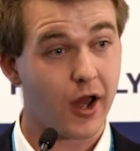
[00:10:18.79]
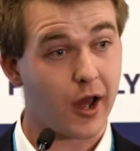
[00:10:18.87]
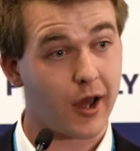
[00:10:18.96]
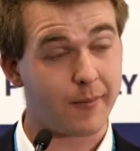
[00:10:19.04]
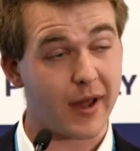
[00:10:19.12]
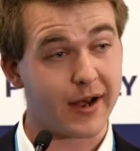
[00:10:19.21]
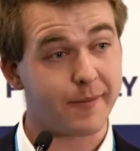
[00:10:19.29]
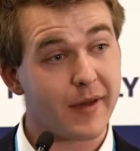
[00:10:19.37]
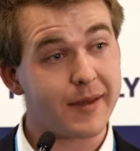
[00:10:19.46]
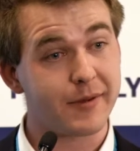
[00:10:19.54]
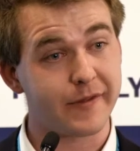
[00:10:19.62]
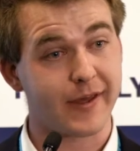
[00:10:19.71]
Um, and it
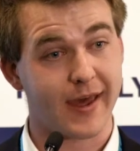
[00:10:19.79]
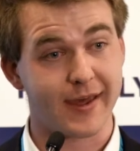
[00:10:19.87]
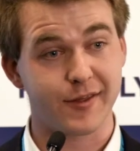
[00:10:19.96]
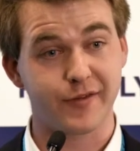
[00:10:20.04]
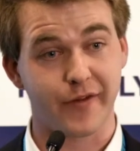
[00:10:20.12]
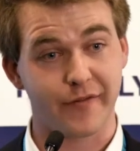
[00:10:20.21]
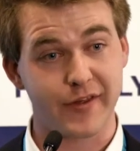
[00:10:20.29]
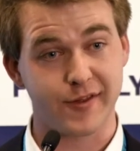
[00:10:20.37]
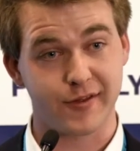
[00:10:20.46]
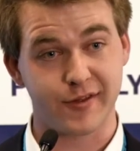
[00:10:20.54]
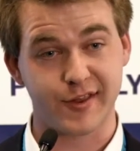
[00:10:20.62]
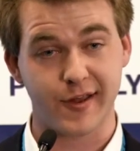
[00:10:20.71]
may be the case that this
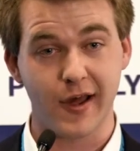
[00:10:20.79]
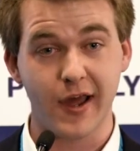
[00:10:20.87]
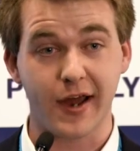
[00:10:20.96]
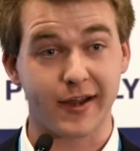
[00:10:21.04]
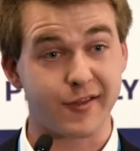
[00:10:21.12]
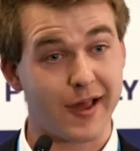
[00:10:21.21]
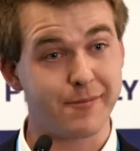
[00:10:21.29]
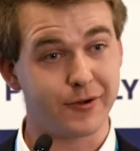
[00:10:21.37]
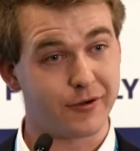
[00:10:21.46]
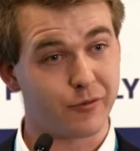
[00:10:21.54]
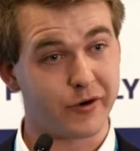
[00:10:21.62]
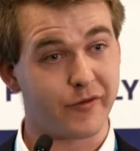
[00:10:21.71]
is an
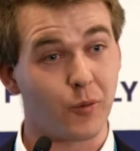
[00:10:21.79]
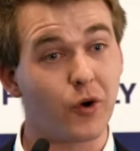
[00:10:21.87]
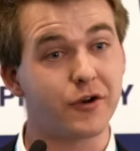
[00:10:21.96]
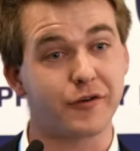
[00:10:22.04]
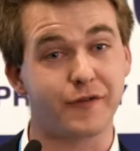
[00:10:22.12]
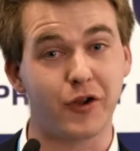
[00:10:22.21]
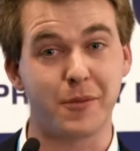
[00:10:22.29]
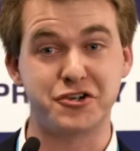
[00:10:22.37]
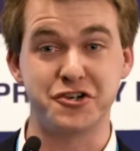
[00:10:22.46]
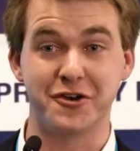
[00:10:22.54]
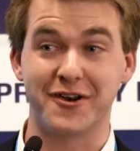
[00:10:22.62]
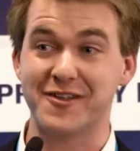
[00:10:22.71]
example of one of the wonderful
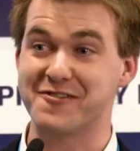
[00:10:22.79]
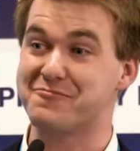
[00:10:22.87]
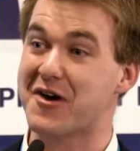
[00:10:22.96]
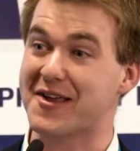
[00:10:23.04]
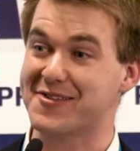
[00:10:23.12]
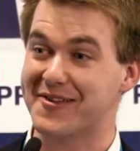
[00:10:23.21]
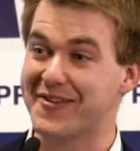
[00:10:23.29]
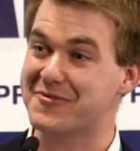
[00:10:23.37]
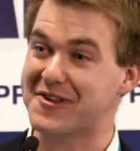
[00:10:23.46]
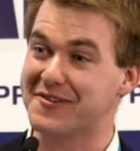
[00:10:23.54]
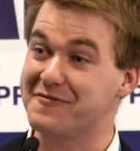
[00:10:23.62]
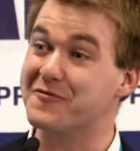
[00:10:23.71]
opportunities of Brexit that
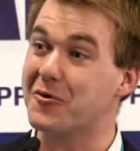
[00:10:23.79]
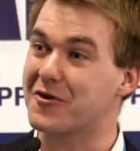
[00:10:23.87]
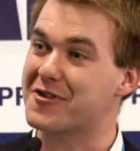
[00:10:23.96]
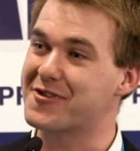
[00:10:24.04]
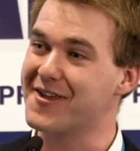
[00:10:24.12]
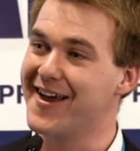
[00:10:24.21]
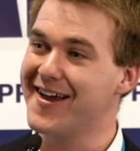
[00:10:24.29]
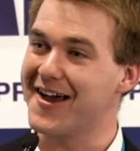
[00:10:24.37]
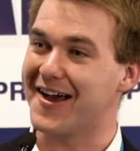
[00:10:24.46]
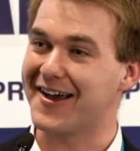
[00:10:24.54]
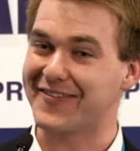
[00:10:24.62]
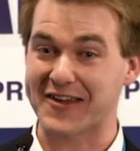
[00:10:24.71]
we can force
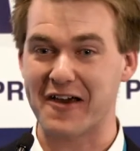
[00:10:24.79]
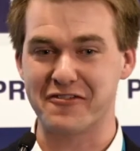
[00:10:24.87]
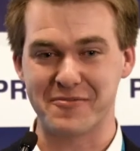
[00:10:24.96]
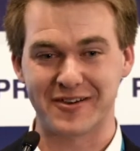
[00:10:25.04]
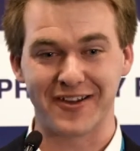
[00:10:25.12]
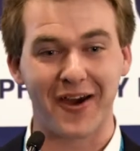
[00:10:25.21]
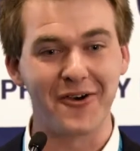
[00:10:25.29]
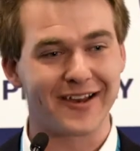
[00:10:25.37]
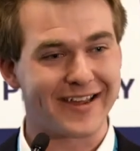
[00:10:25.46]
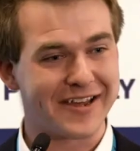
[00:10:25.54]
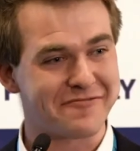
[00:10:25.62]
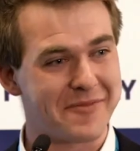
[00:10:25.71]
uh, the government to
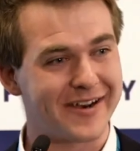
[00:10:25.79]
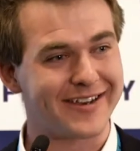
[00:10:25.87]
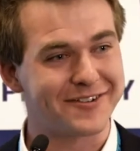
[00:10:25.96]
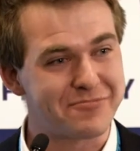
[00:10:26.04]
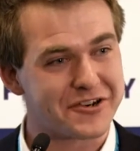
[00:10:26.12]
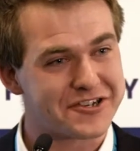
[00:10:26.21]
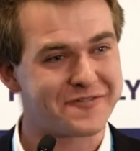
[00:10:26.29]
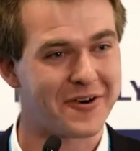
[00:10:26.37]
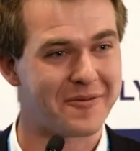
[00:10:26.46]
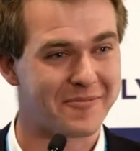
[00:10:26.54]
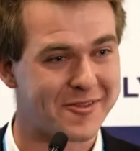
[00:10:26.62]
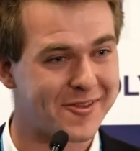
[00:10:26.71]
only give money to British
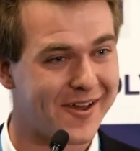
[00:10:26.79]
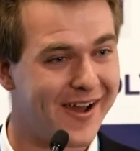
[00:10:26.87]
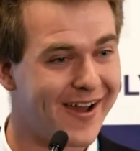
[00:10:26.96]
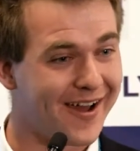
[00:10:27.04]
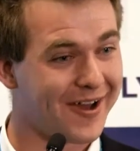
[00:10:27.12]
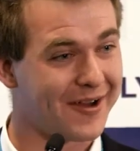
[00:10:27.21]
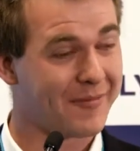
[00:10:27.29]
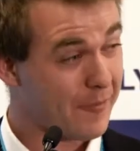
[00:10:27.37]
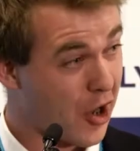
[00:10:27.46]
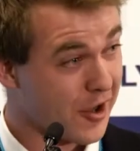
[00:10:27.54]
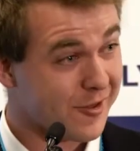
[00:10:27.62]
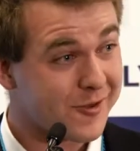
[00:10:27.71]
firms. Um,
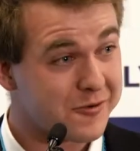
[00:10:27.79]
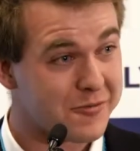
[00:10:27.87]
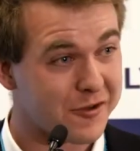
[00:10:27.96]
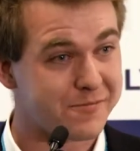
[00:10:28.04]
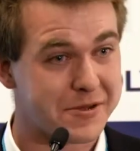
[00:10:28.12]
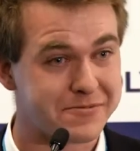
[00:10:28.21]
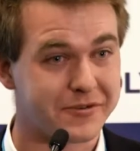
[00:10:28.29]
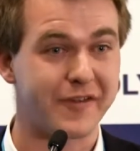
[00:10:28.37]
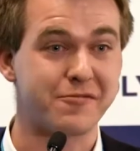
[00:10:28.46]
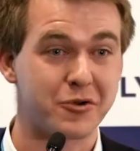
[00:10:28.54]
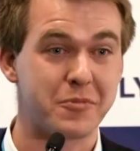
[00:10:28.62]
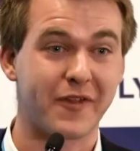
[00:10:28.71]
I assume most people in
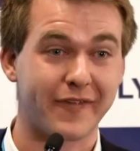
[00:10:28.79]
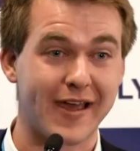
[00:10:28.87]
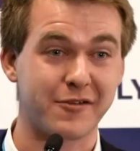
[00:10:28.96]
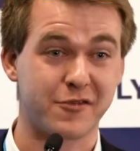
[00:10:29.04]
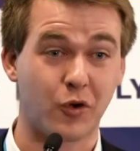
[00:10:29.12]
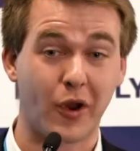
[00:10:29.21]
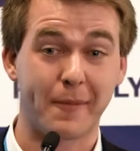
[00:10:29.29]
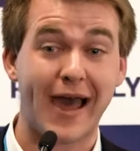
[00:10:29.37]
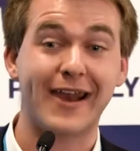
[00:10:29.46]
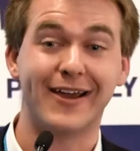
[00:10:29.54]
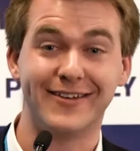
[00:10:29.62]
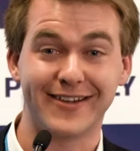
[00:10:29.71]
this room think that's quite a
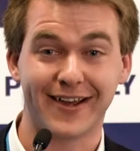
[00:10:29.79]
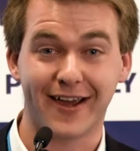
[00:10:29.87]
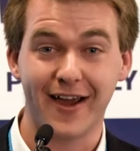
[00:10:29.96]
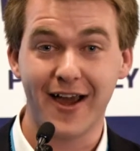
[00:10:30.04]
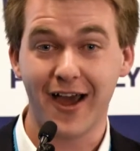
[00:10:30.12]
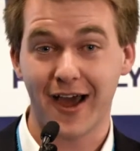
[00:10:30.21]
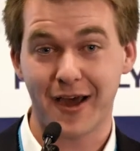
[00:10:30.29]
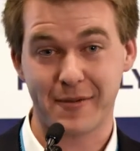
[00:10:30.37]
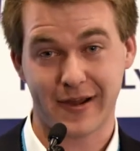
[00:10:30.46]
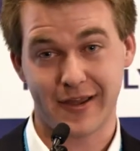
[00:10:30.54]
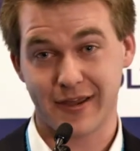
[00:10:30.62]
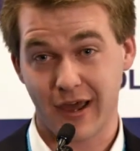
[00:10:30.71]
bad idea, uh,
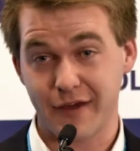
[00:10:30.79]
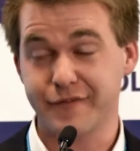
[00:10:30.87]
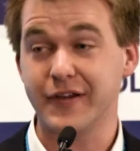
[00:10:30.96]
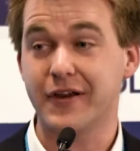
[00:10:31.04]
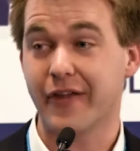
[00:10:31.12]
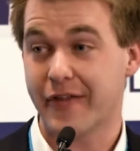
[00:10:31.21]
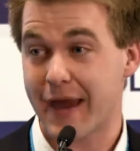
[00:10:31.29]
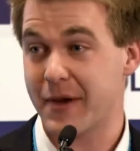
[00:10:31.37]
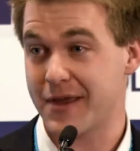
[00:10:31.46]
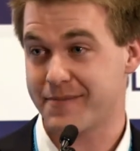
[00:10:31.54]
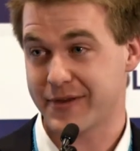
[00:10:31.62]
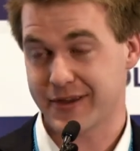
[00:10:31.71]
but I, I, fear that that
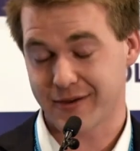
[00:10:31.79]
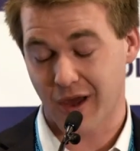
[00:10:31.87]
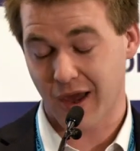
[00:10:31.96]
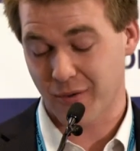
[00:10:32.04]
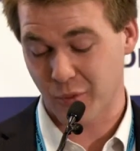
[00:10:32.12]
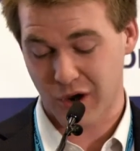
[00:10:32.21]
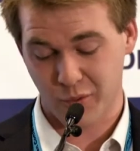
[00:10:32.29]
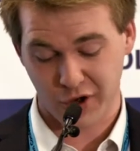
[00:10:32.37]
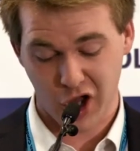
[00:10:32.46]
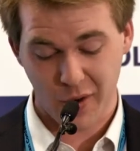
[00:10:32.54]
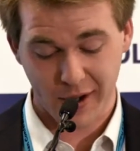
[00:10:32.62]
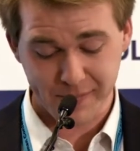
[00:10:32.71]
might be uh, where
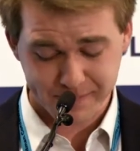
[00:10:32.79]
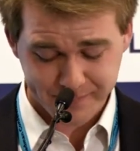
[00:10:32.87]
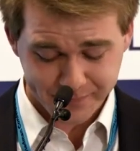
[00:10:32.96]
we're going